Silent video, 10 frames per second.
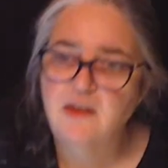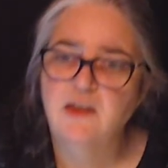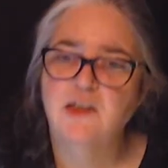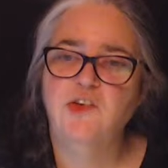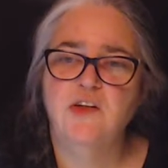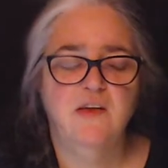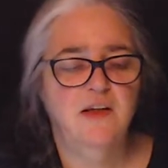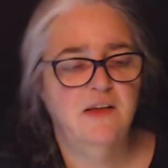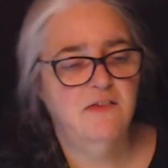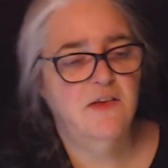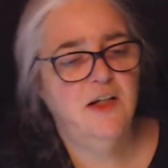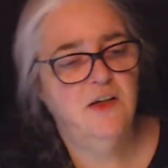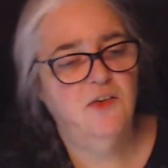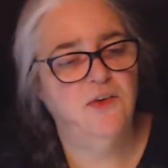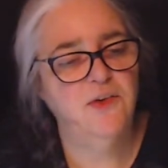and she thinks they're out
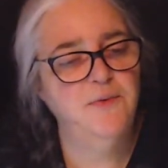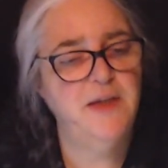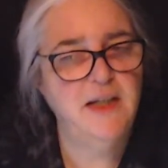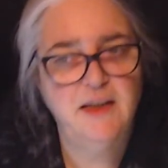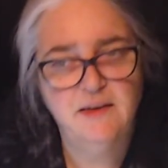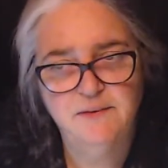of Norway.